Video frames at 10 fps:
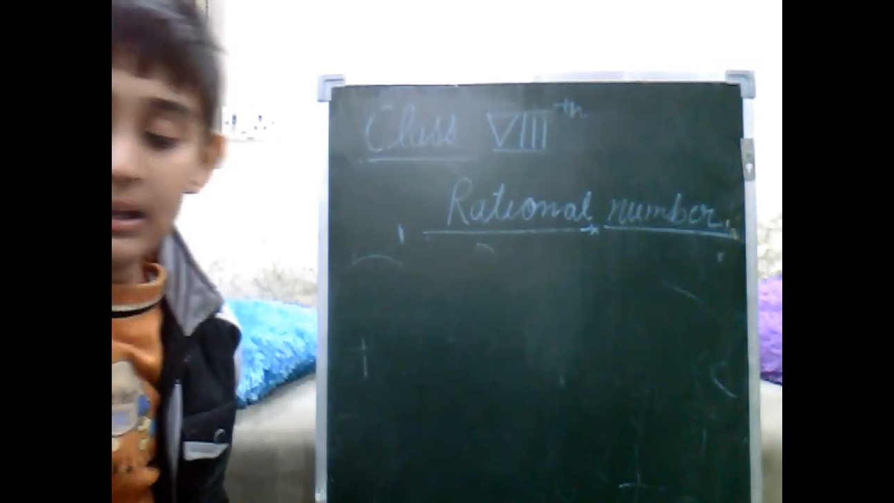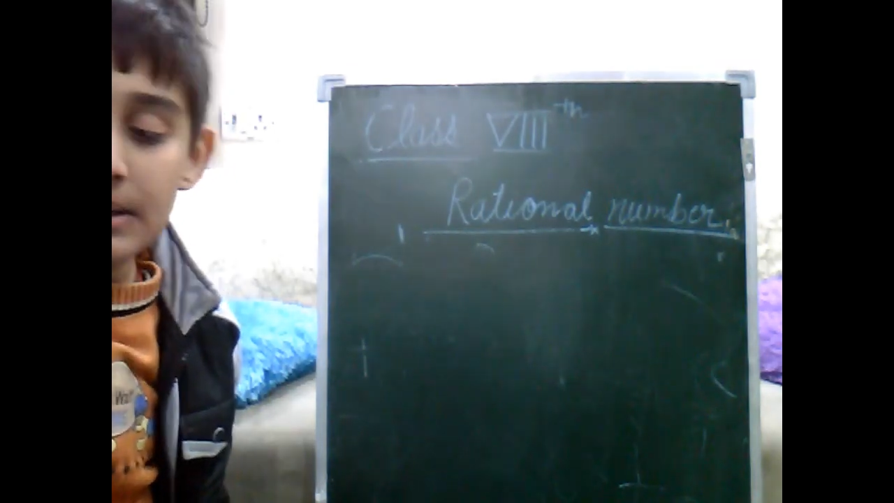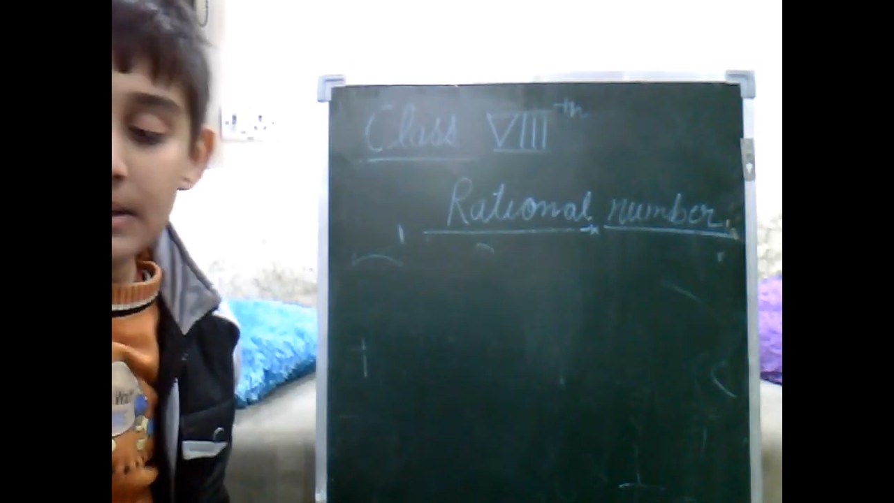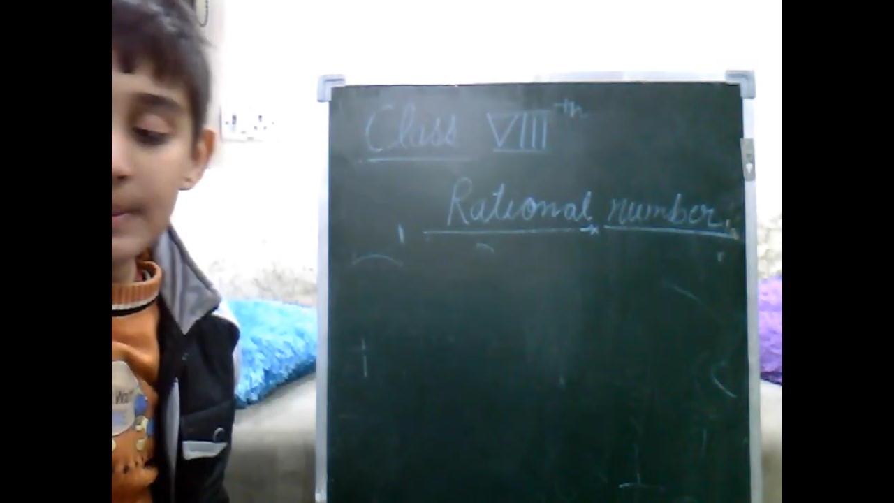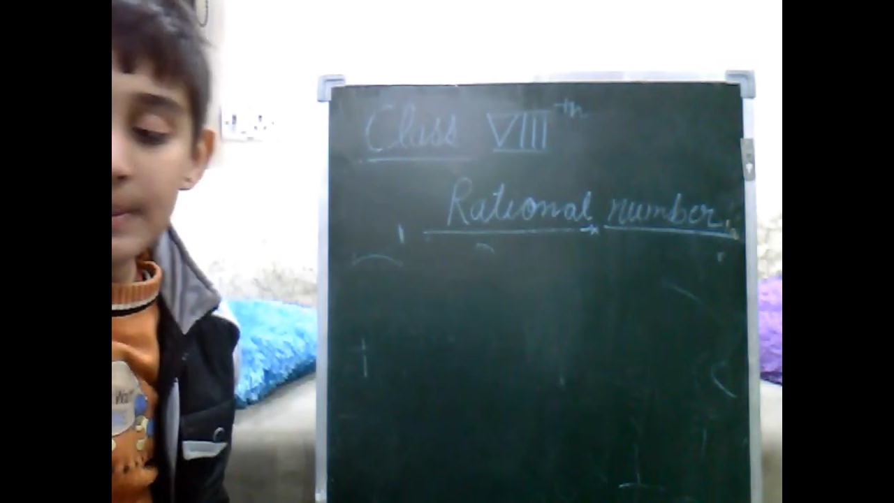
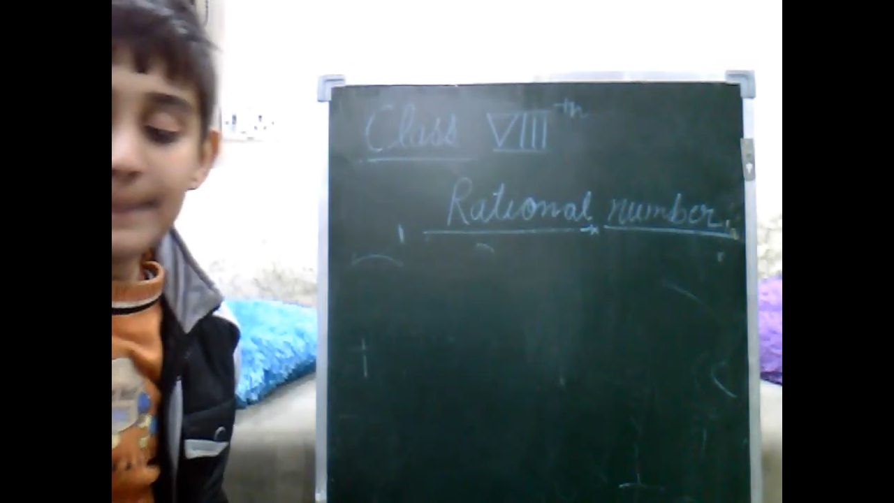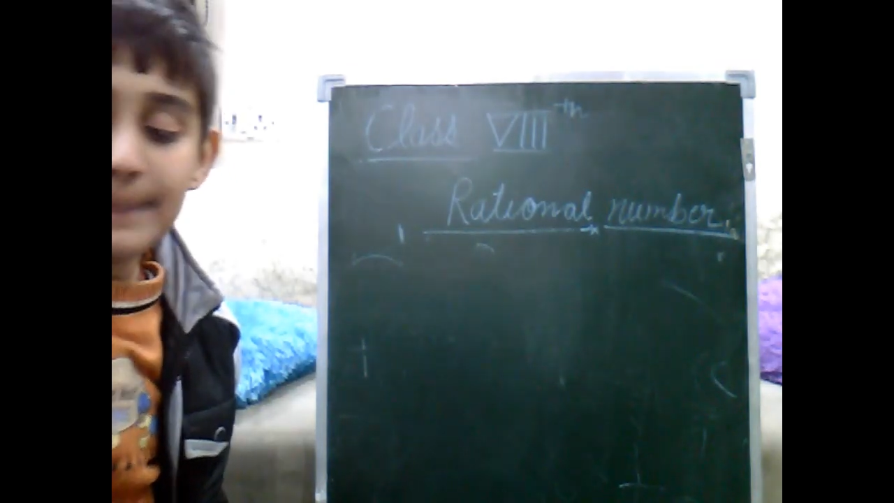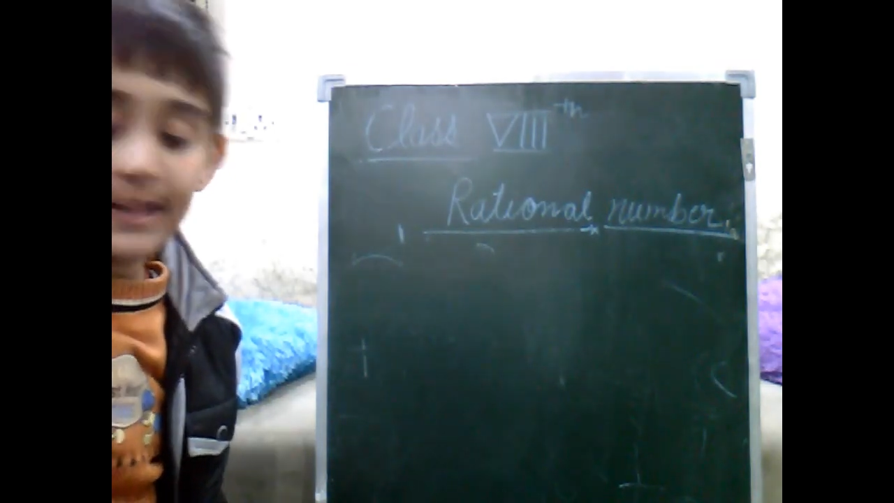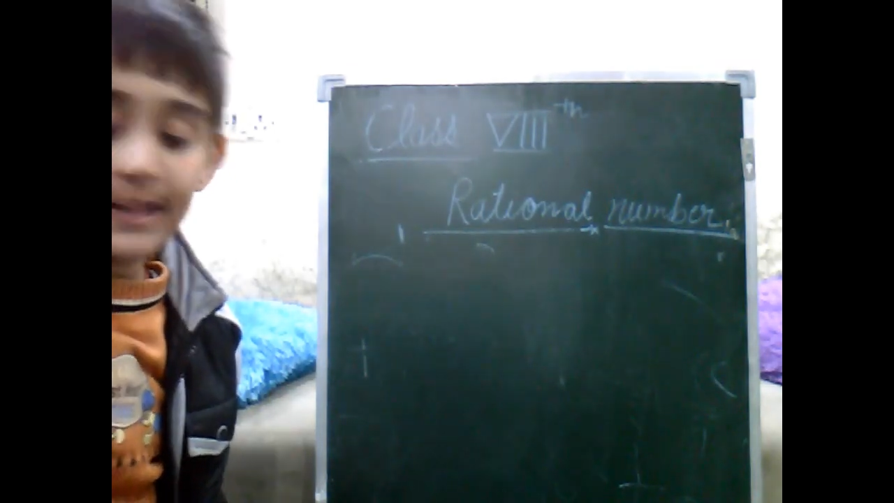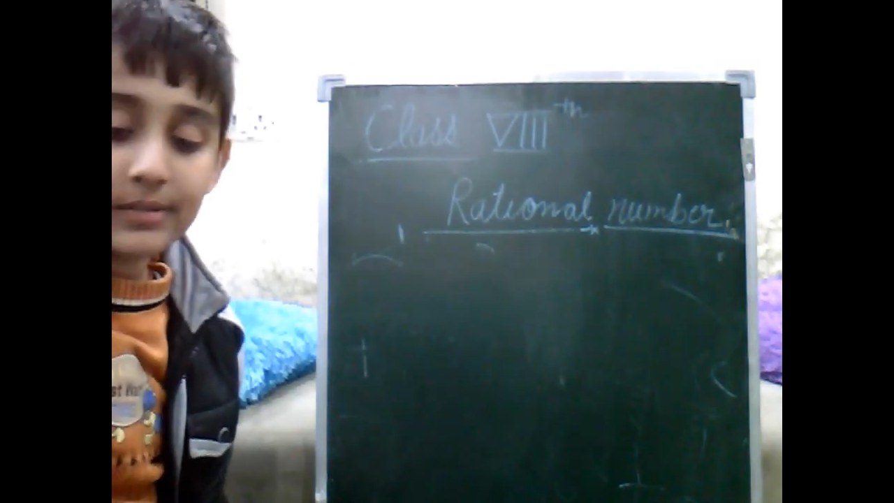plus
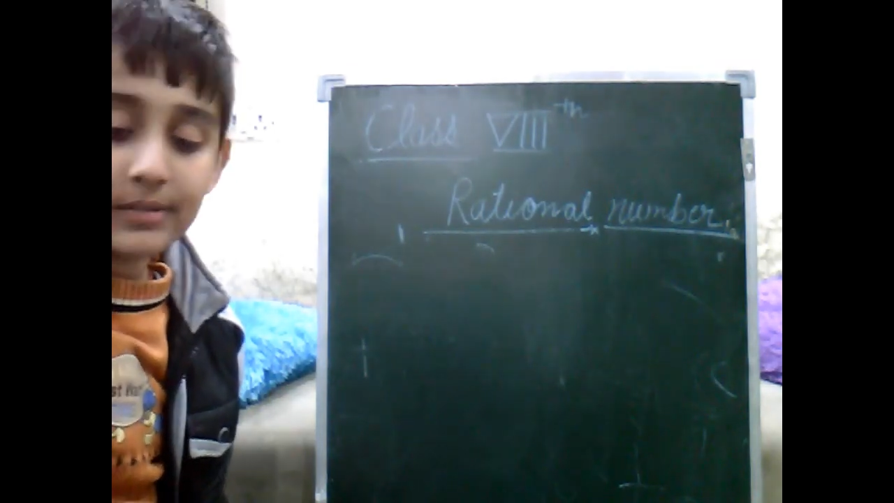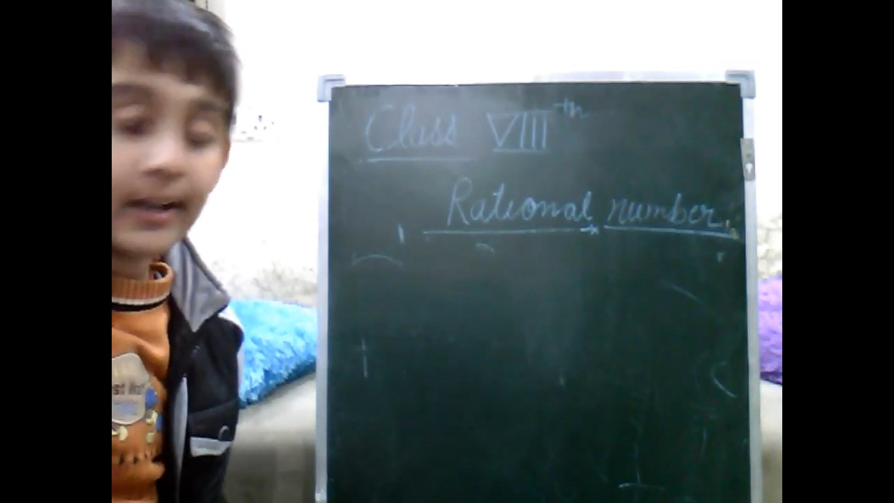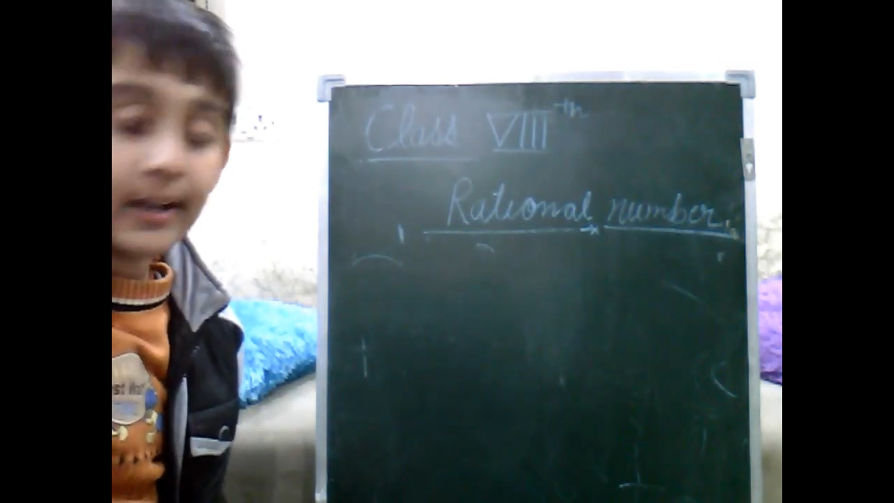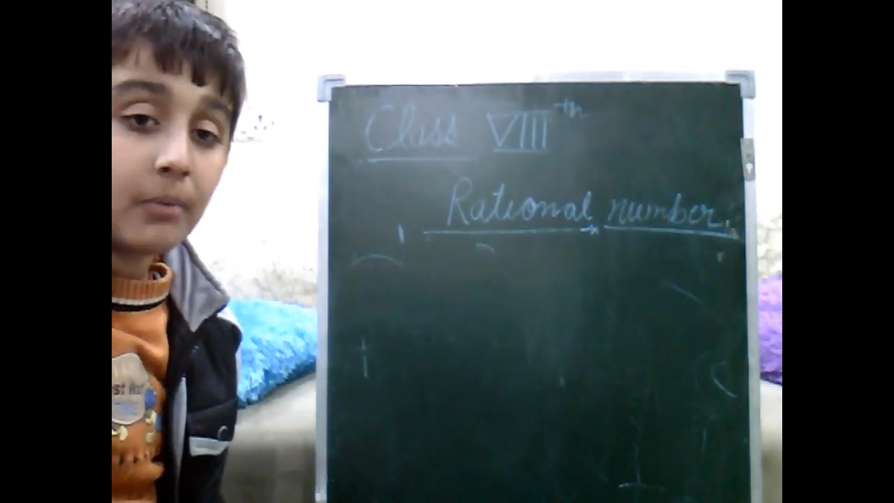1 upon